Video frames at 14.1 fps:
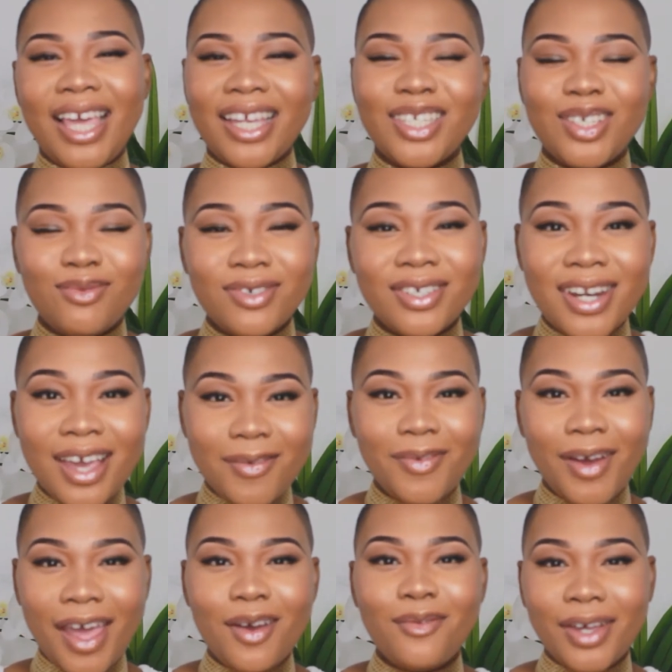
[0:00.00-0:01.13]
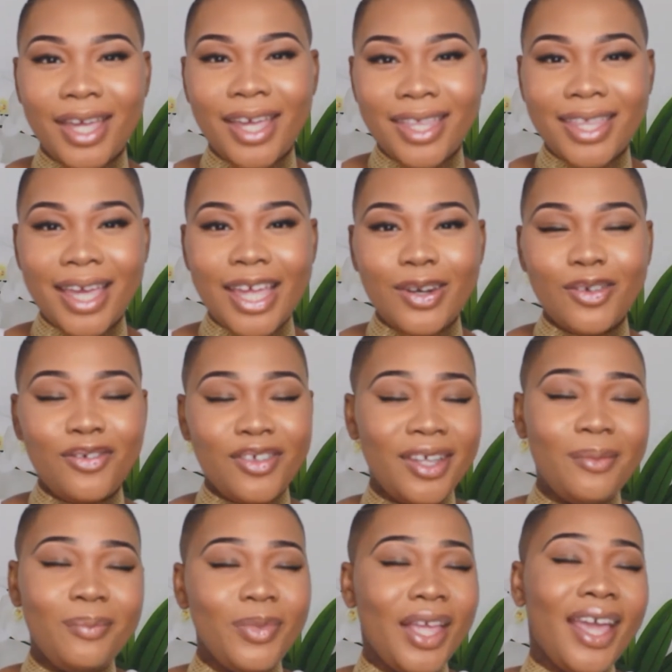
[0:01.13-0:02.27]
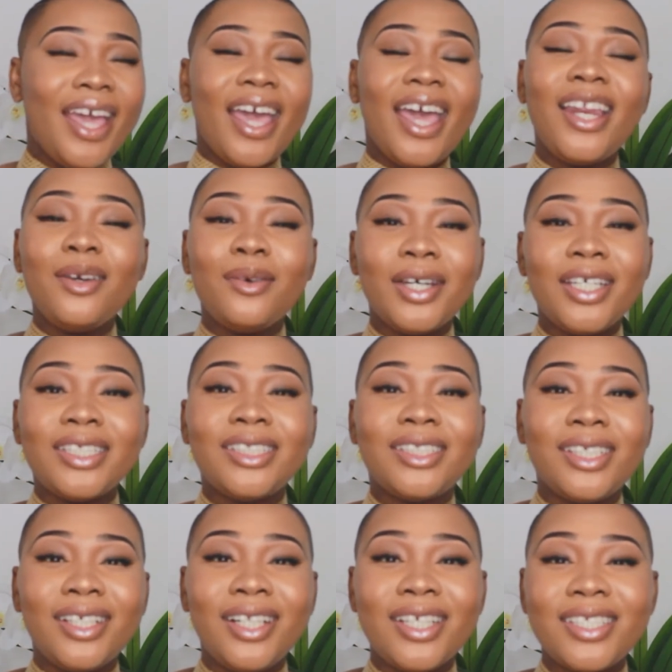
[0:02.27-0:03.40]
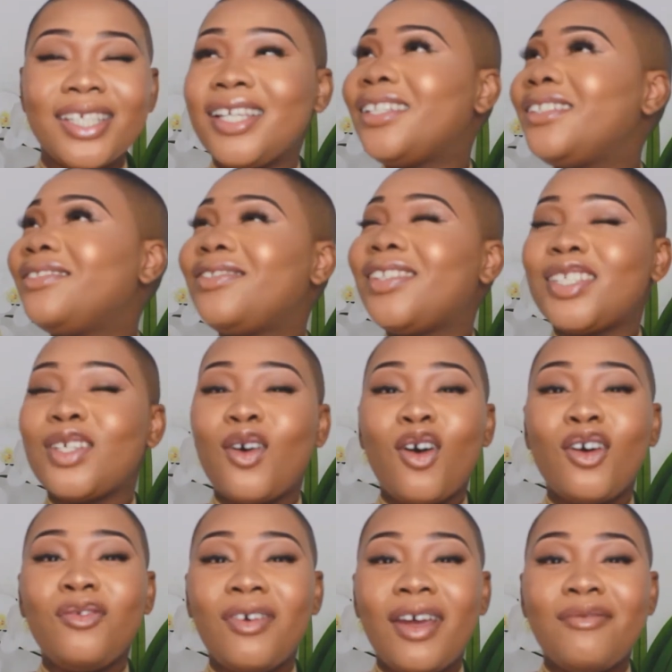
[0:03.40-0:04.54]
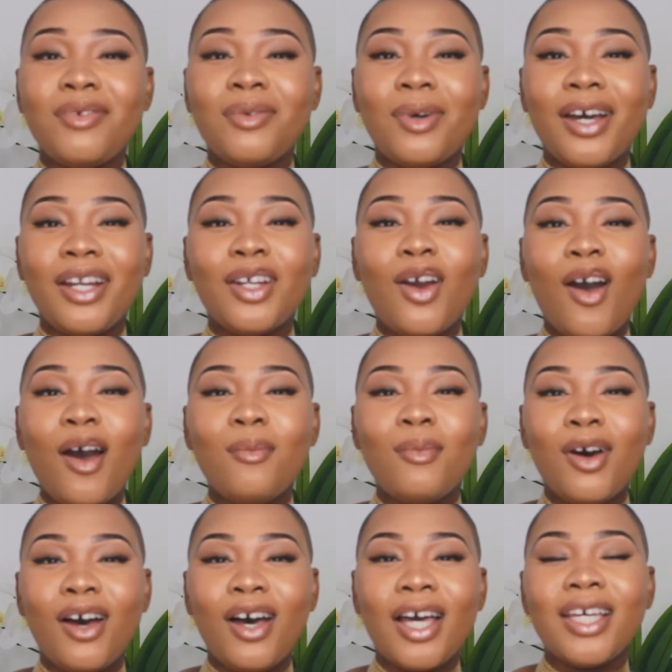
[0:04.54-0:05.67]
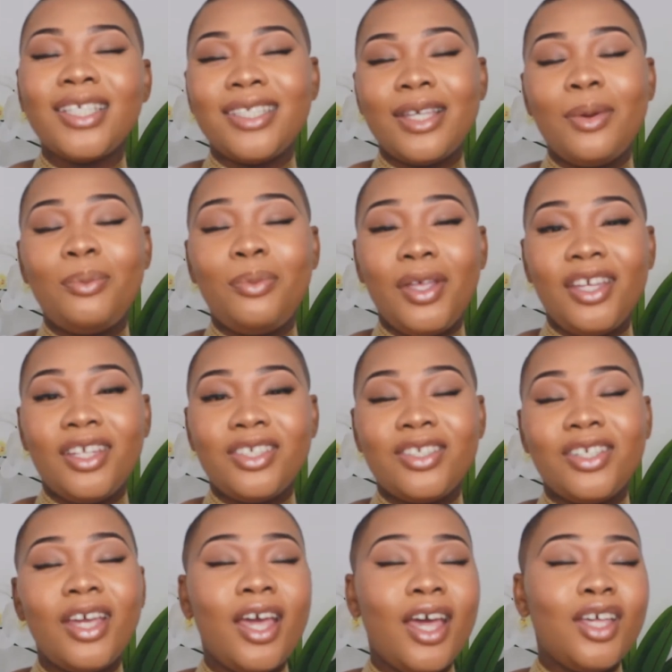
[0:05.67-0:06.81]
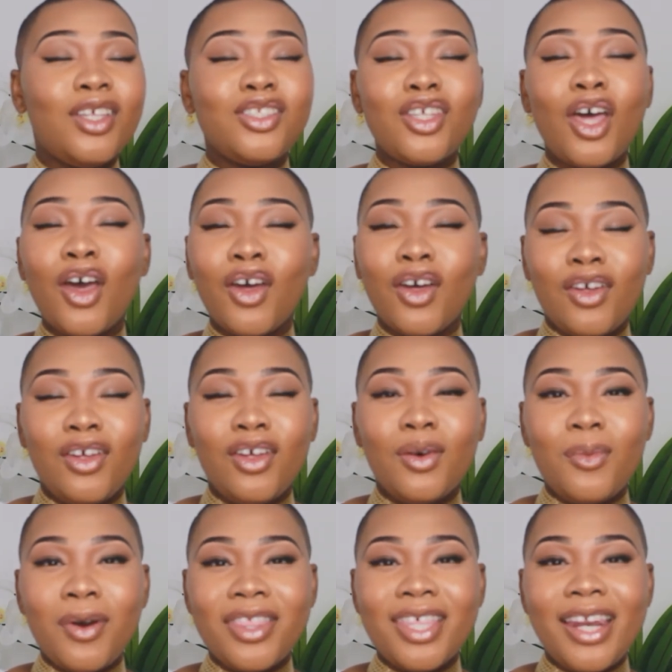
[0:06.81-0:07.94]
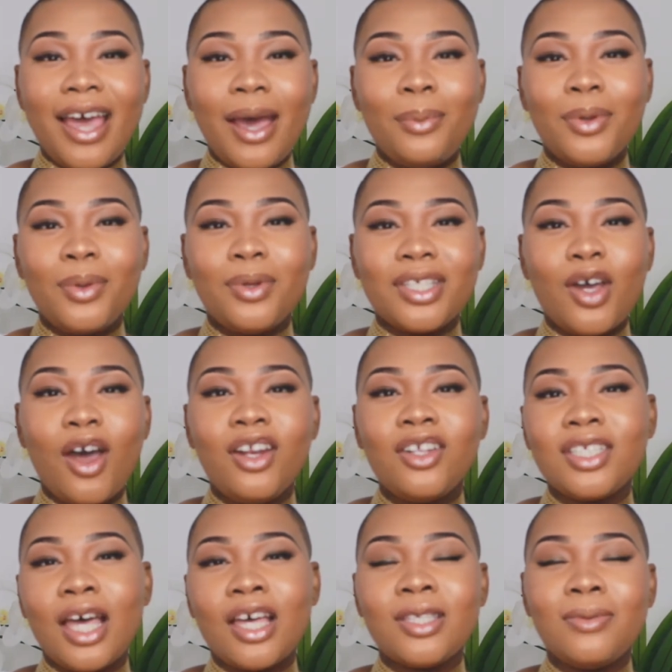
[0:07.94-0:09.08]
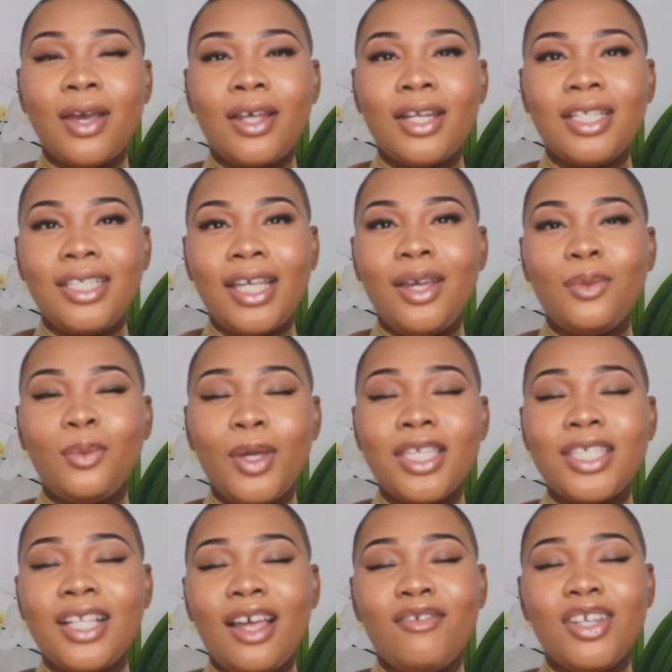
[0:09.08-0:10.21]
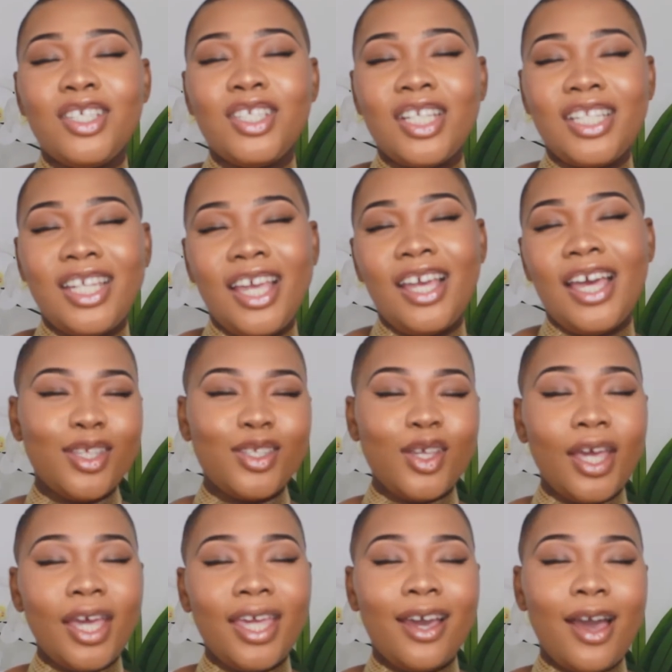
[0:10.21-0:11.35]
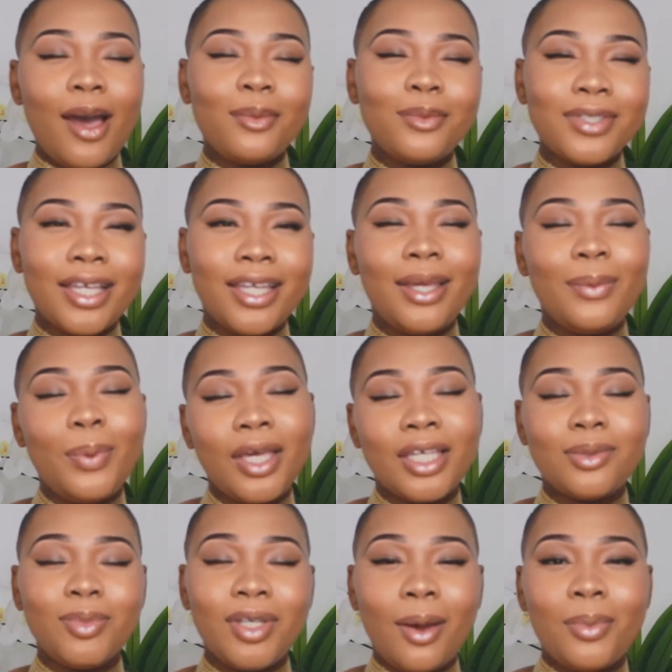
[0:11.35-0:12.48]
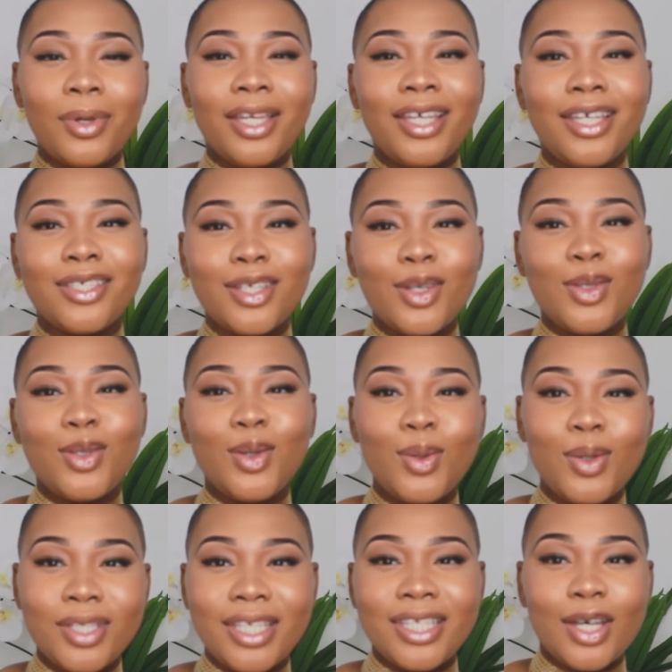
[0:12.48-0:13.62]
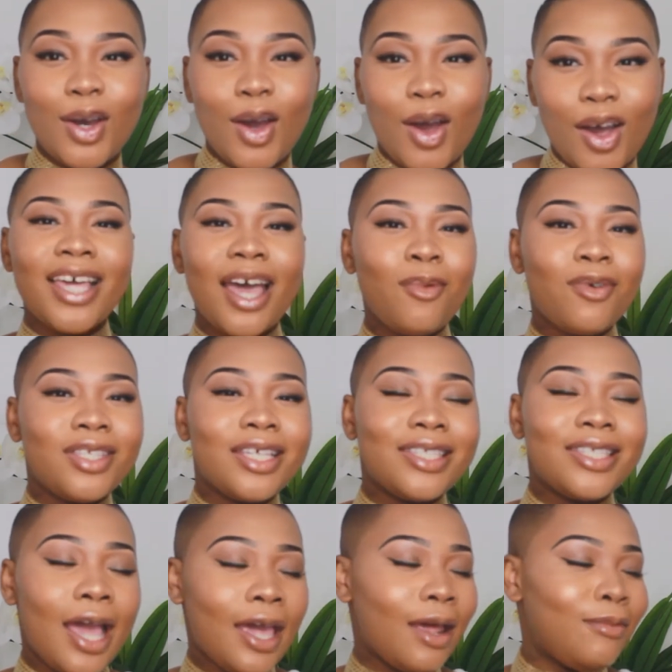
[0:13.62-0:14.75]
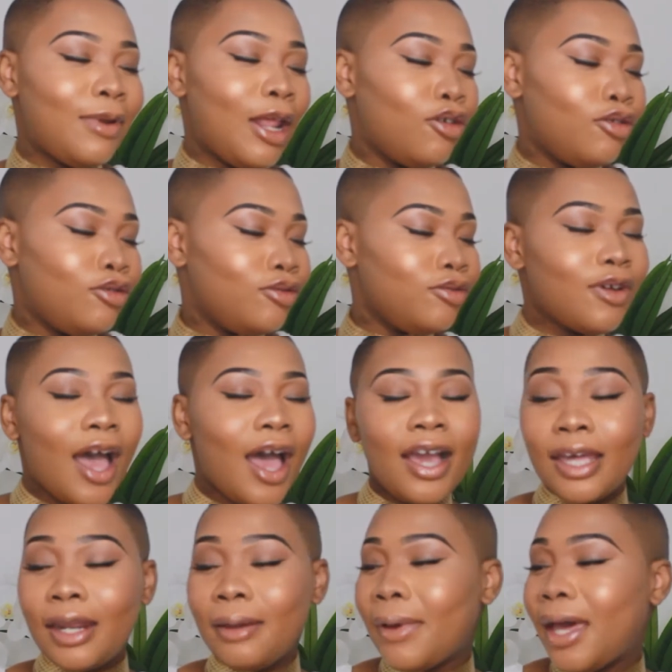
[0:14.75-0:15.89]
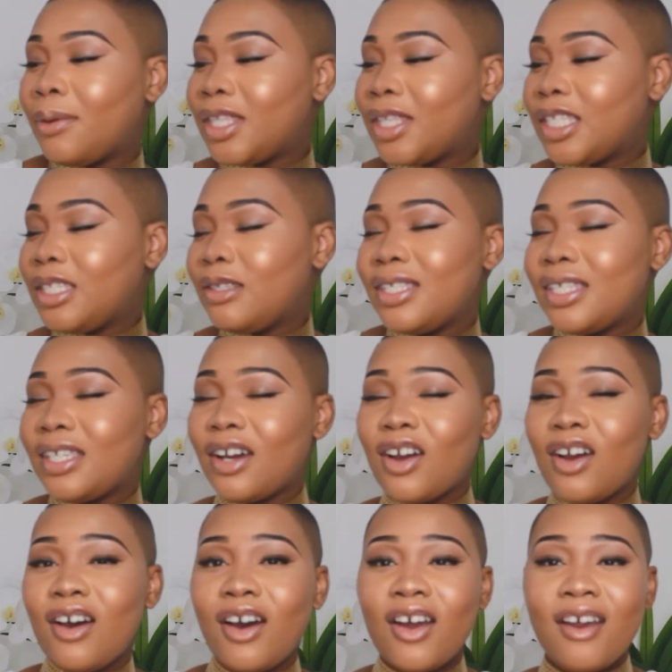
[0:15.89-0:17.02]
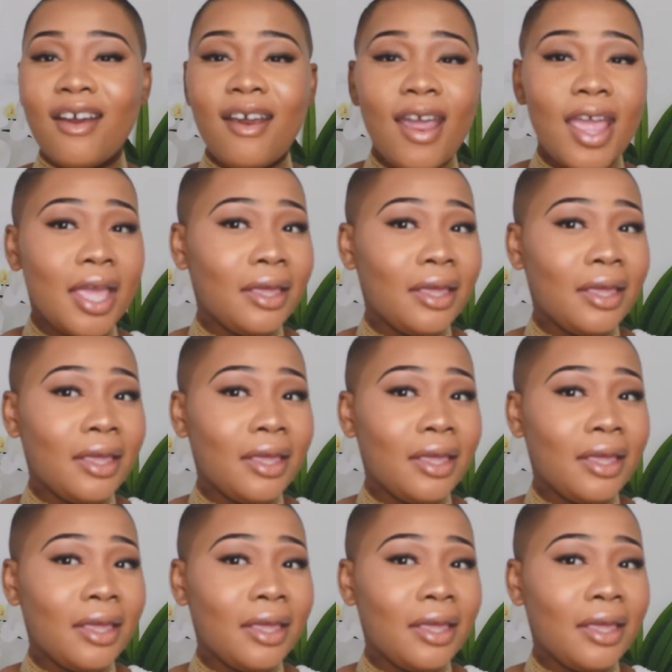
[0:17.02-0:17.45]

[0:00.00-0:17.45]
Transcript: Like, she would never ever hear the end of it. Anyways, listen, there's a God for everyone. Karma is a bitch. So what then happened was Carlos asked me on a date, basically arranged a date. So yeah, he comes and he picks me up in his two-seater car. Time was excited. I'm like, ooh, I got a man with a two-seater car.